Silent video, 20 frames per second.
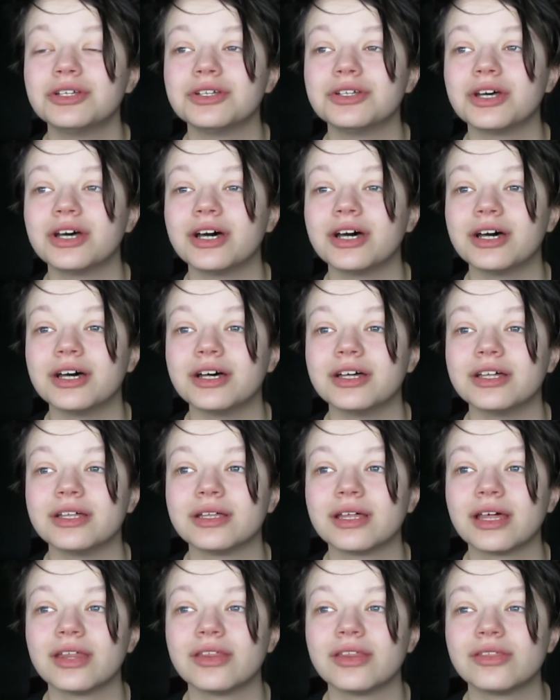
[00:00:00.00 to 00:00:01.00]

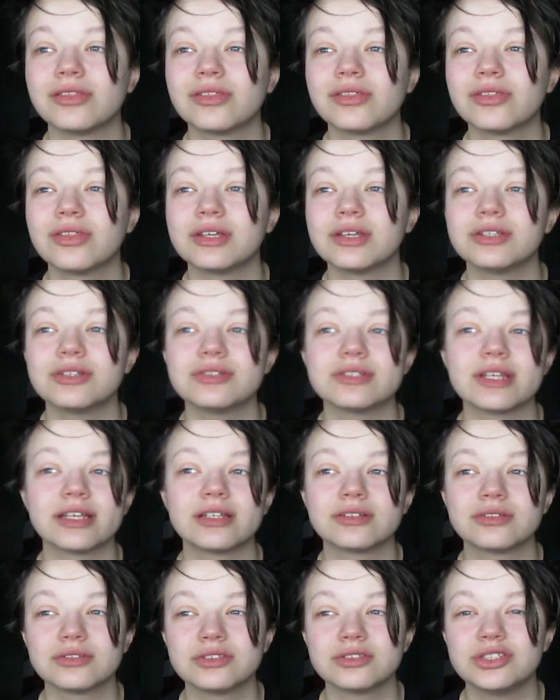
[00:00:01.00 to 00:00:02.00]
I think there's like
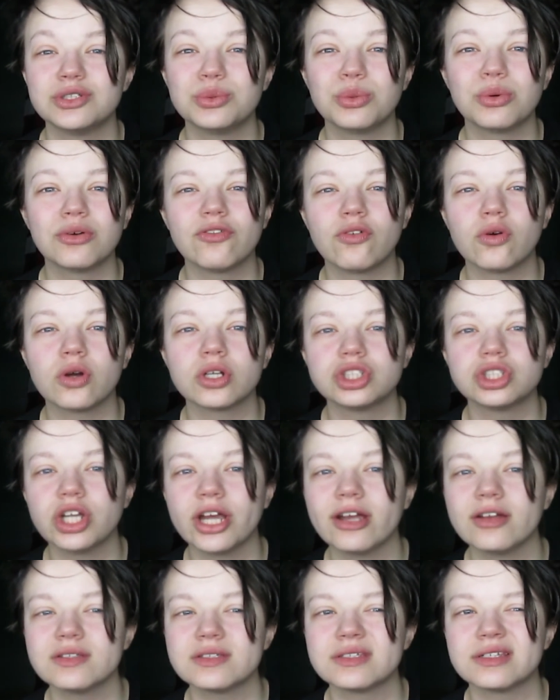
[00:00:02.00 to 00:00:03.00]
2 or 4
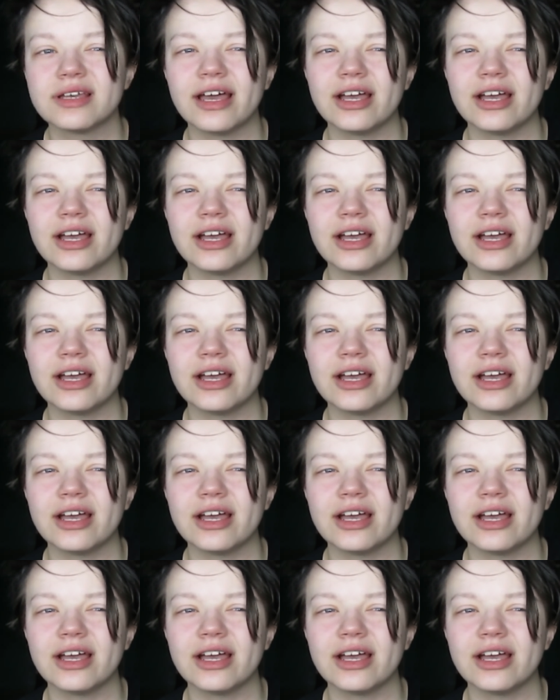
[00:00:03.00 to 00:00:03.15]
chairs.